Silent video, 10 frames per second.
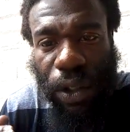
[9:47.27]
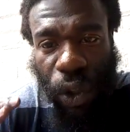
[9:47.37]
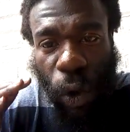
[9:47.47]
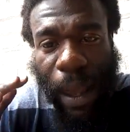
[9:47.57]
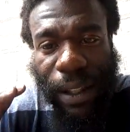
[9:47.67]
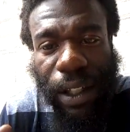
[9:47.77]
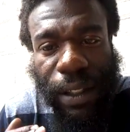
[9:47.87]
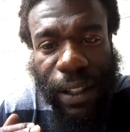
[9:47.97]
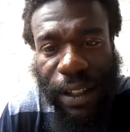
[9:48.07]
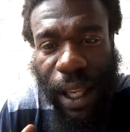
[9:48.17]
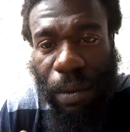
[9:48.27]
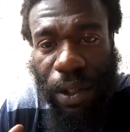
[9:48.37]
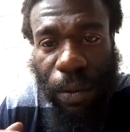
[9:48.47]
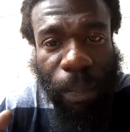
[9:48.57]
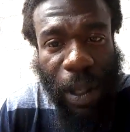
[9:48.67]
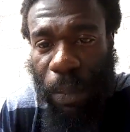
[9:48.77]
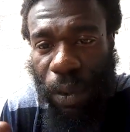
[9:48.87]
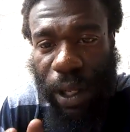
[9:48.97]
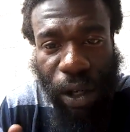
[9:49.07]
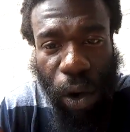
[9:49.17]
So you may look the same to the
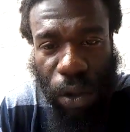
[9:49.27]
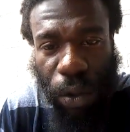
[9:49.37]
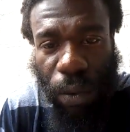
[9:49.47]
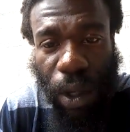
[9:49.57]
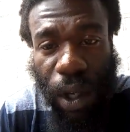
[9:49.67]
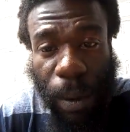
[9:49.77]
people that know you,